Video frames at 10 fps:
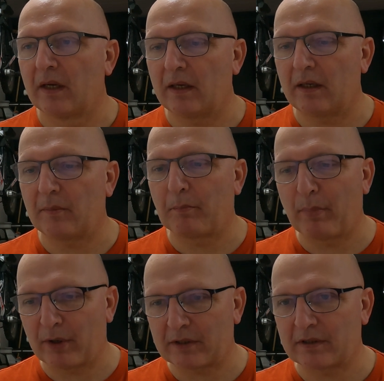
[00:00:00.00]

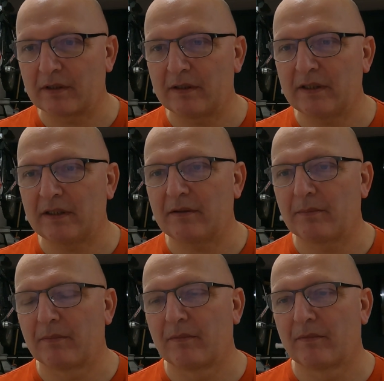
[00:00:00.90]
But the
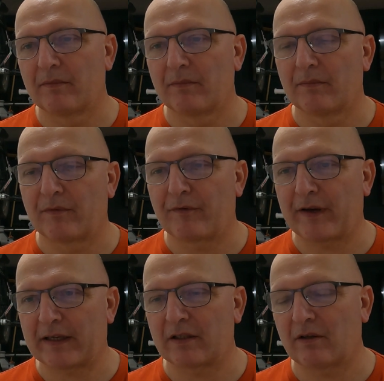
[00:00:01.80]

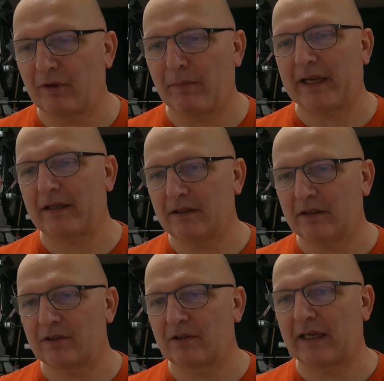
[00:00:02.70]
fact of the matter
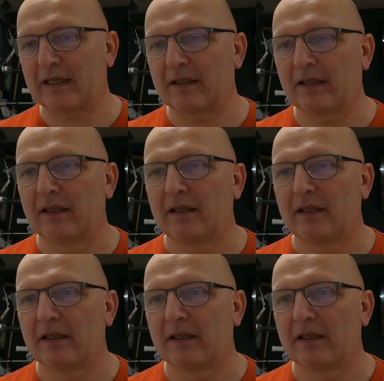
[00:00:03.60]
is that